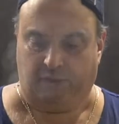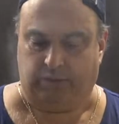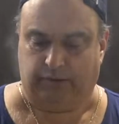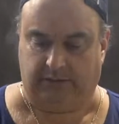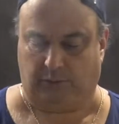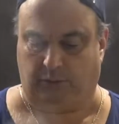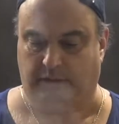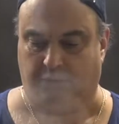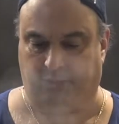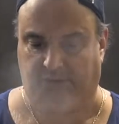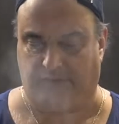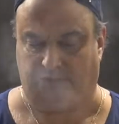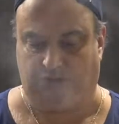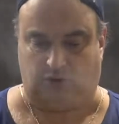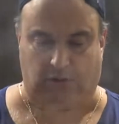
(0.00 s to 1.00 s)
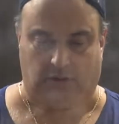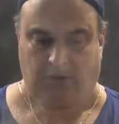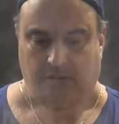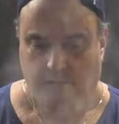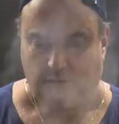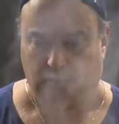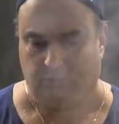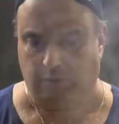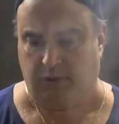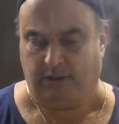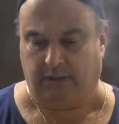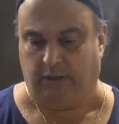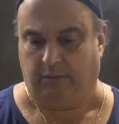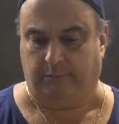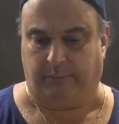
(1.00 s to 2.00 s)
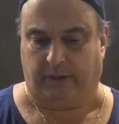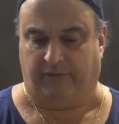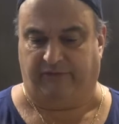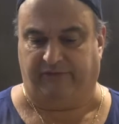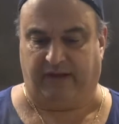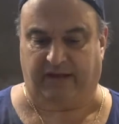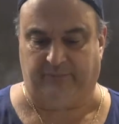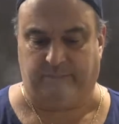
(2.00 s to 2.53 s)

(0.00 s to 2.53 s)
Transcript: So we're going to let this cook about 5